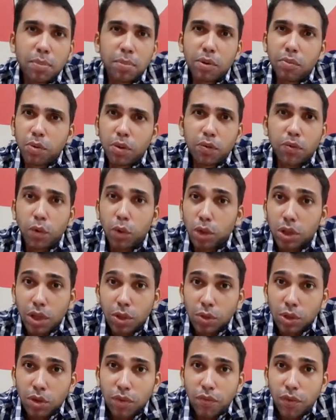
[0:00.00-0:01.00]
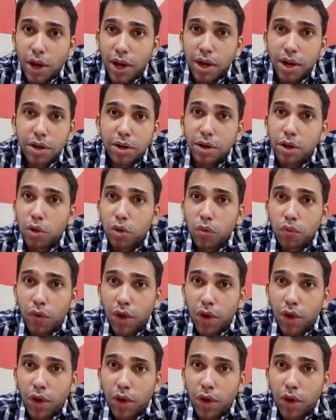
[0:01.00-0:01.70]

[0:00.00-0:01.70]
between 4,500 to